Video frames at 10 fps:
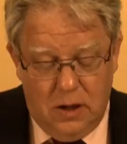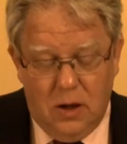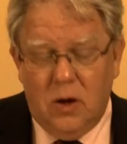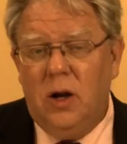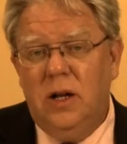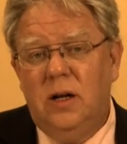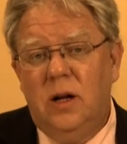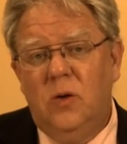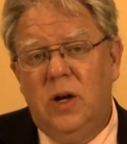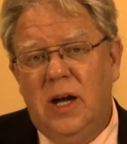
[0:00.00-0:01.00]
Colin,
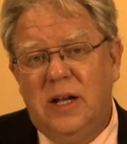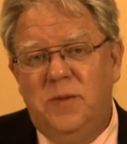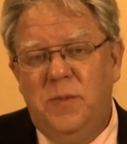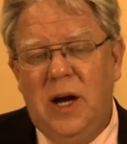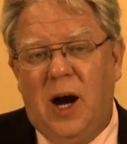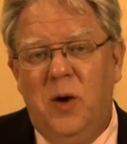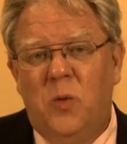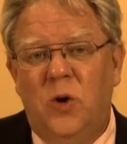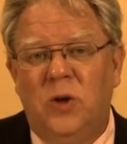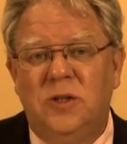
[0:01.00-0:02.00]
looking at the BI
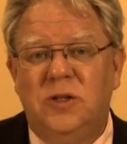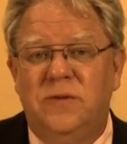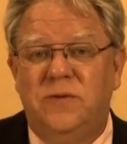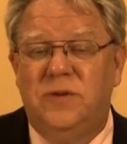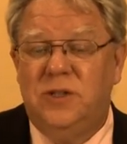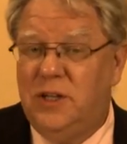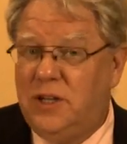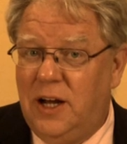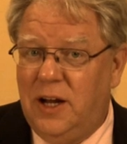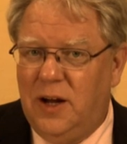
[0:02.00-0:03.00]
world of
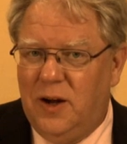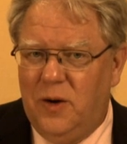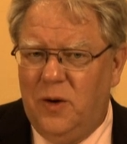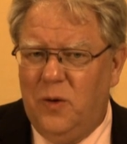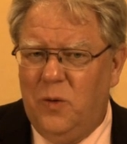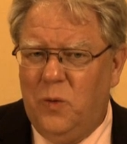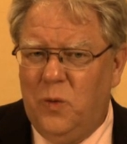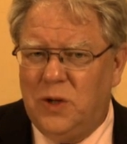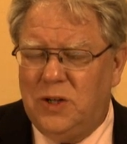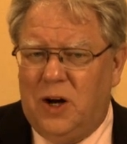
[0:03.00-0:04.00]
today,
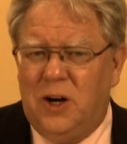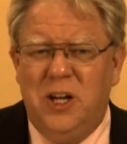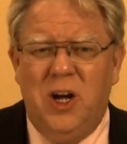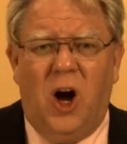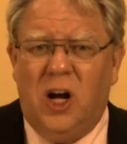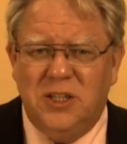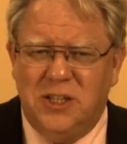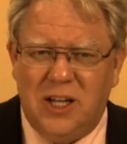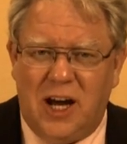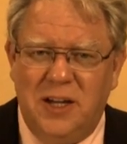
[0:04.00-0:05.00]
what are the
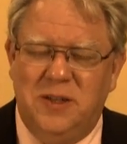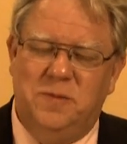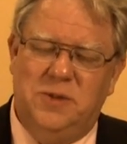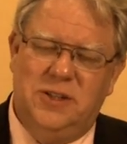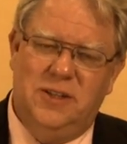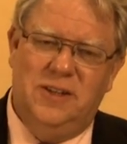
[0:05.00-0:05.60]
hottest items?